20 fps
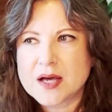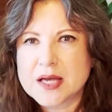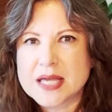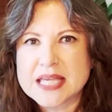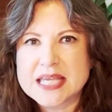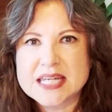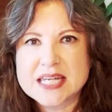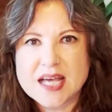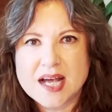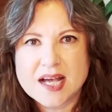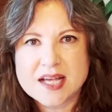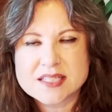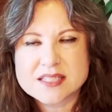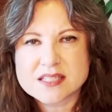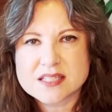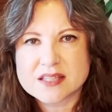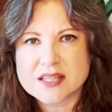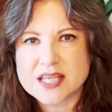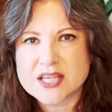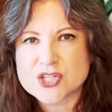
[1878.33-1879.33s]
in
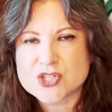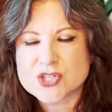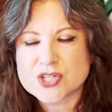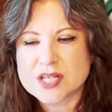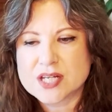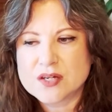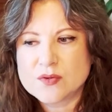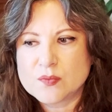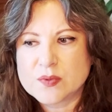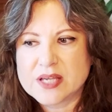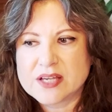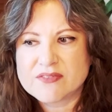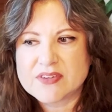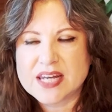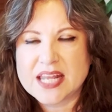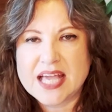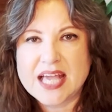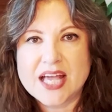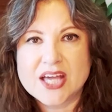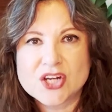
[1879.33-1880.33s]
isolation. We have
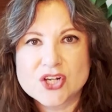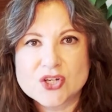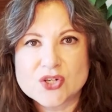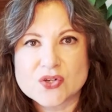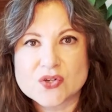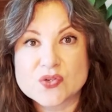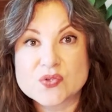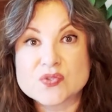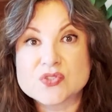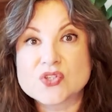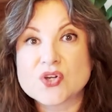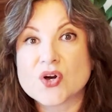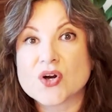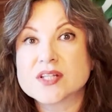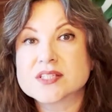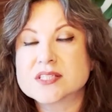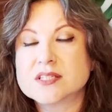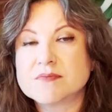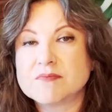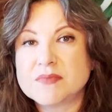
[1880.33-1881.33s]
an editor who's
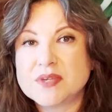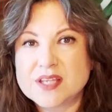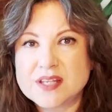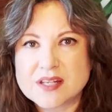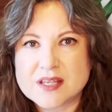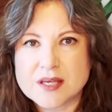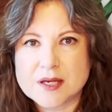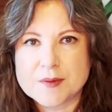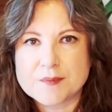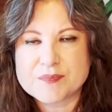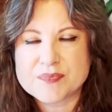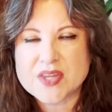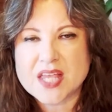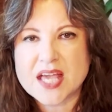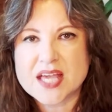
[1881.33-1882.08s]
gone to meet him,